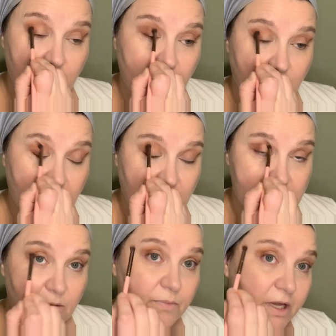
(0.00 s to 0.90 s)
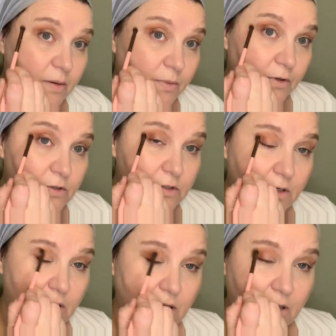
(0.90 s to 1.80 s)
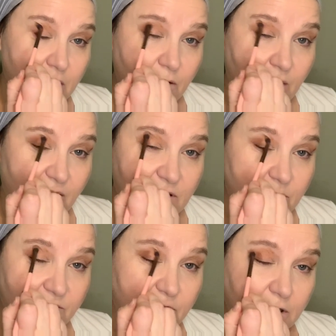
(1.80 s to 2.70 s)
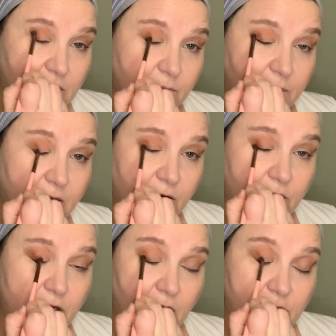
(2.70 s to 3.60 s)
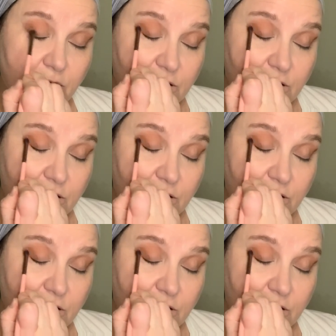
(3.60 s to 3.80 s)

get some papers, you have them filled in by your doctor,